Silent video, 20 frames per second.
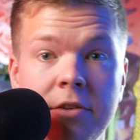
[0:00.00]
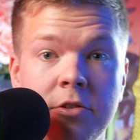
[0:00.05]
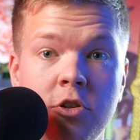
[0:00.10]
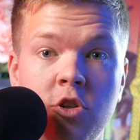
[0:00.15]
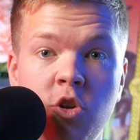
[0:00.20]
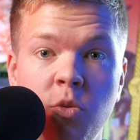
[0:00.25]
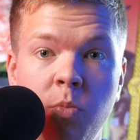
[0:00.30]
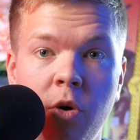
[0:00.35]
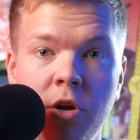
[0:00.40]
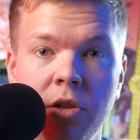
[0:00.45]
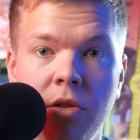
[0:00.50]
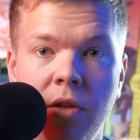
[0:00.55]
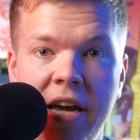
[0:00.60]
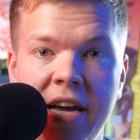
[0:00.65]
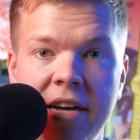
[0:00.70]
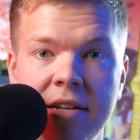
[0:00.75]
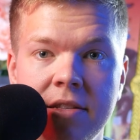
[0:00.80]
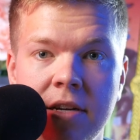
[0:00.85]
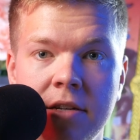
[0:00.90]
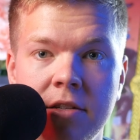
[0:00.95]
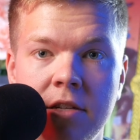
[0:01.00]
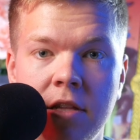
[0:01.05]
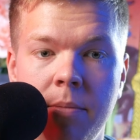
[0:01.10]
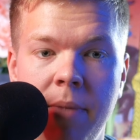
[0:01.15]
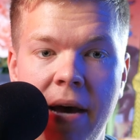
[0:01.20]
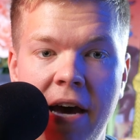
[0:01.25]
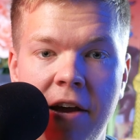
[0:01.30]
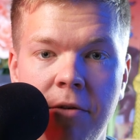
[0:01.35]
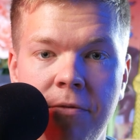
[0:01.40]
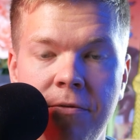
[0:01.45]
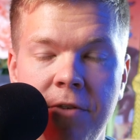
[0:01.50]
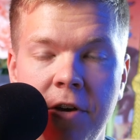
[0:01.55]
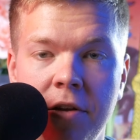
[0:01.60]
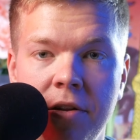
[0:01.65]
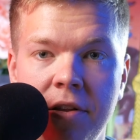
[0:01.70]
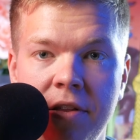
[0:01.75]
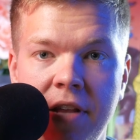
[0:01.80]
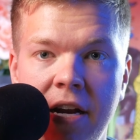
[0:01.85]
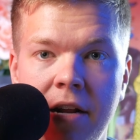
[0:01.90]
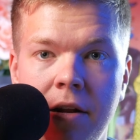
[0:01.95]
us to put lands onto the battlefield,
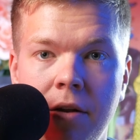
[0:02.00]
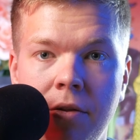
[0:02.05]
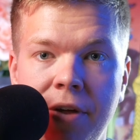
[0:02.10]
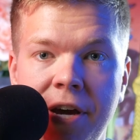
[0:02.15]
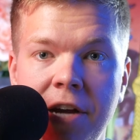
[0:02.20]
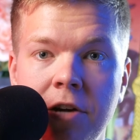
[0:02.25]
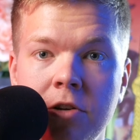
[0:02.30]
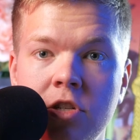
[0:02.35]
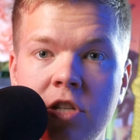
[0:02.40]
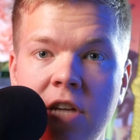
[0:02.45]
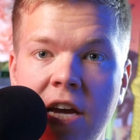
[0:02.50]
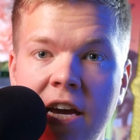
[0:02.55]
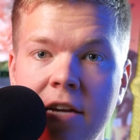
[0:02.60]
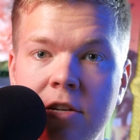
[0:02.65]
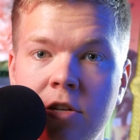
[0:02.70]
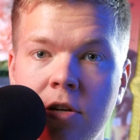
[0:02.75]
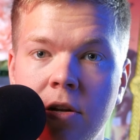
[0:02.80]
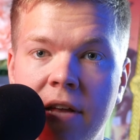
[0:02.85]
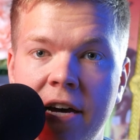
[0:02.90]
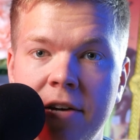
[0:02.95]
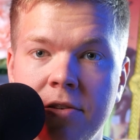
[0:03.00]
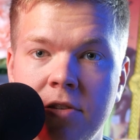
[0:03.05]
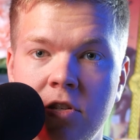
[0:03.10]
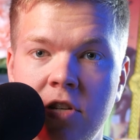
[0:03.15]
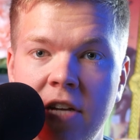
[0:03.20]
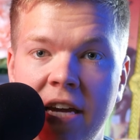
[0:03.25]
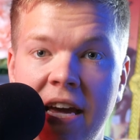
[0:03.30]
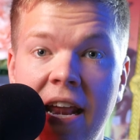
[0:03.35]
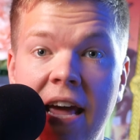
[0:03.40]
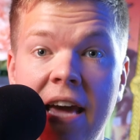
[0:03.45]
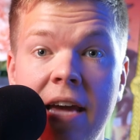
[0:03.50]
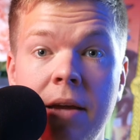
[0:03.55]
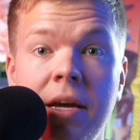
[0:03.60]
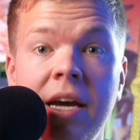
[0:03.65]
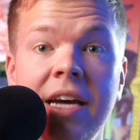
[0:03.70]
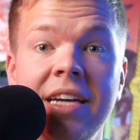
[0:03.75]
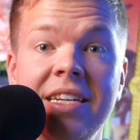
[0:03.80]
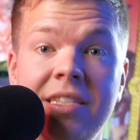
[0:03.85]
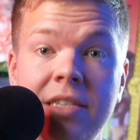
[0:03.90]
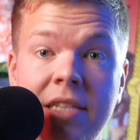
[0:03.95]
and then at a later stage, it allows us to get a
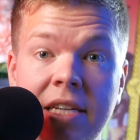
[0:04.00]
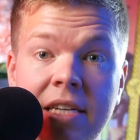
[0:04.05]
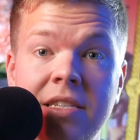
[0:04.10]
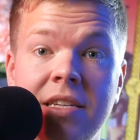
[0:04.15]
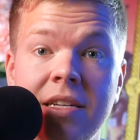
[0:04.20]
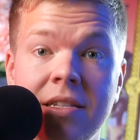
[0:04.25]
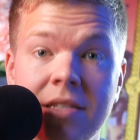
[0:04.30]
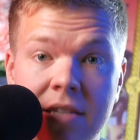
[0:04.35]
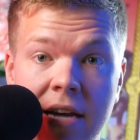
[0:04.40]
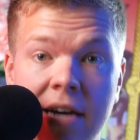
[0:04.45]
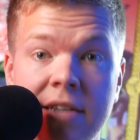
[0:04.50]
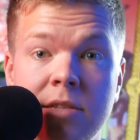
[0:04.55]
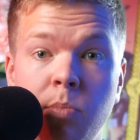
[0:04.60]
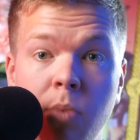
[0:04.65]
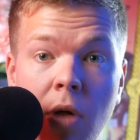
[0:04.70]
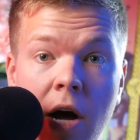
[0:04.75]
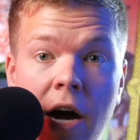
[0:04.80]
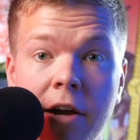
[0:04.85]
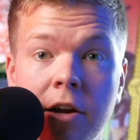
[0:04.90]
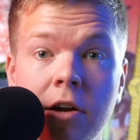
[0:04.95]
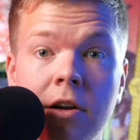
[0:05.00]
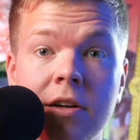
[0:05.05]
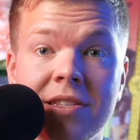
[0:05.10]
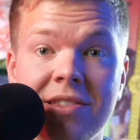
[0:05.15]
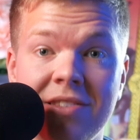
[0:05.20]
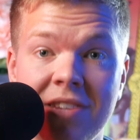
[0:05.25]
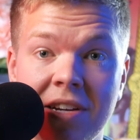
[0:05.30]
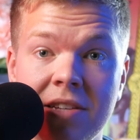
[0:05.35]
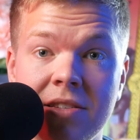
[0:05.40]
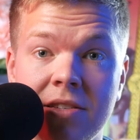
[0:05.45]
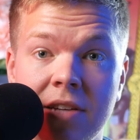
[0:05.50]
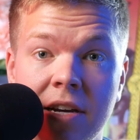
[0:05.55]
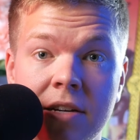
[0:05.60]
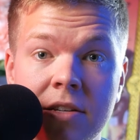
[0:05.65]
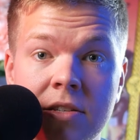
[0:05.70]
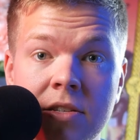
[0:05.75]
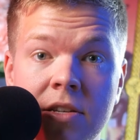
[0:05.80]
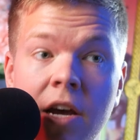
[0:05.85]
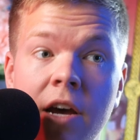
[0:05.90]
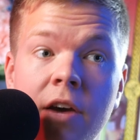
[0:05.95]
decent-sized blocker, a
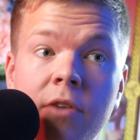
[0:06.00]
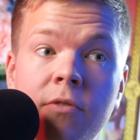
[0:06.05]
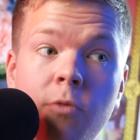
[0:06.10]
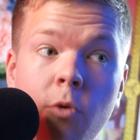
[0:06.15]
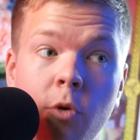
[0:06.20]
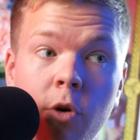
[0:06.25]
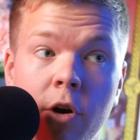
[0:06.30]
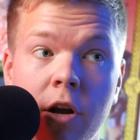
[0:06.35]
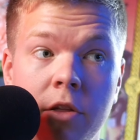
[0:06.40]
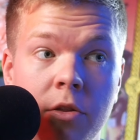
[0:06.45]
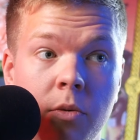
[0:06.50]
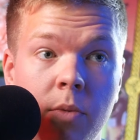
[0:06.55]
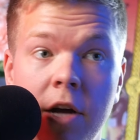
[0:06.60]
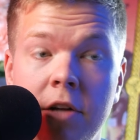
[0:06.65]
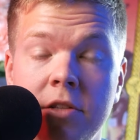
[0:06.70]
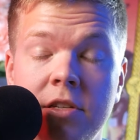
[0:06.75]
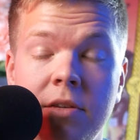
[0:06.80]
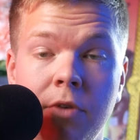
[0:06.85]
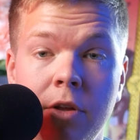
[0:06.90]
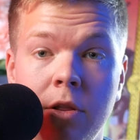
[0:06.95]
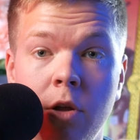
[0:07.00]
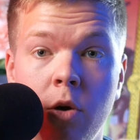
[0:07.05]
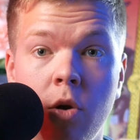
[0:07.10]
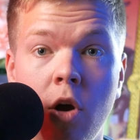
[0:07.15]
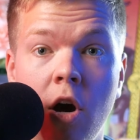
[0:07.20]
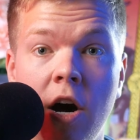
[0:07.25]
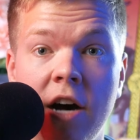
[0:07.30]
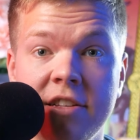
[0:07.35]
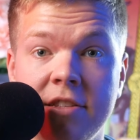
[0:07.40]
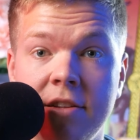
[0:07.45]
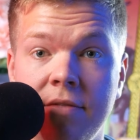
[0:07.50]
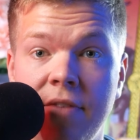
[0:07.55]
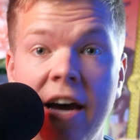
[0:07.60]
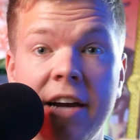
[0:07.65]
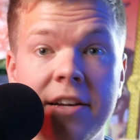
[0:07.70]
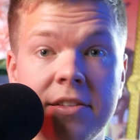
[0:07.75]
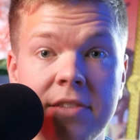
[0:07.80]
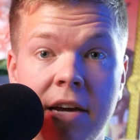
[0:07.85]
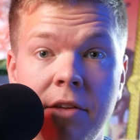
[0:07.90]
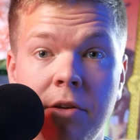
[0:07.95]
6/6, for the relatively low cost of
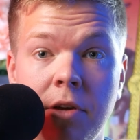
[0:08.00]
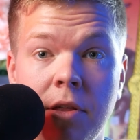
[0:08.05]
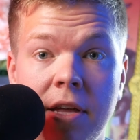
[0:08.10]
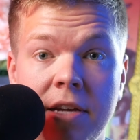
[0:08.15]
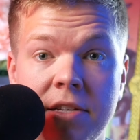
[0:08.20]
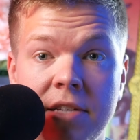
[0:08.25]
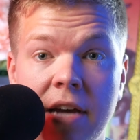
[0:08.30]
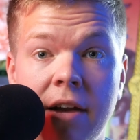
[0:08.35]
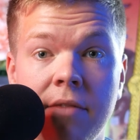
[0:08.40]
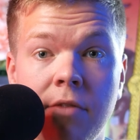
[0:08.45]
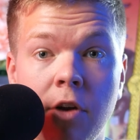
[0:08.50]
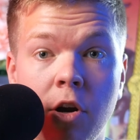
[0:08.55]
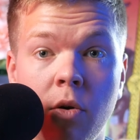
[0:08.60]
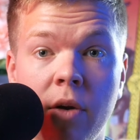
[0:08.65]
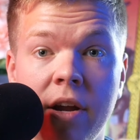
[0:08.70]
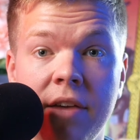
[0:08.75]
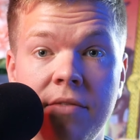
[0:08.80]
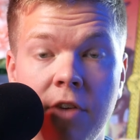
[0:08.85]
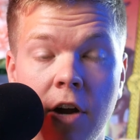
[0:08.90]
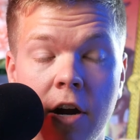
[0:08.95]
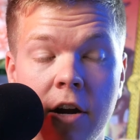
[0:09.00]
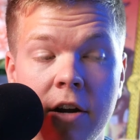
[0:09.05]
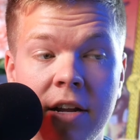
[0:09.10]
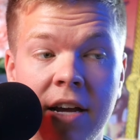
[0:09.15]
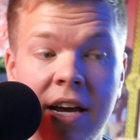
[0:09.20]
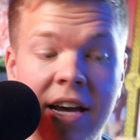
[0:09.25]
exiling things out of our graveyard.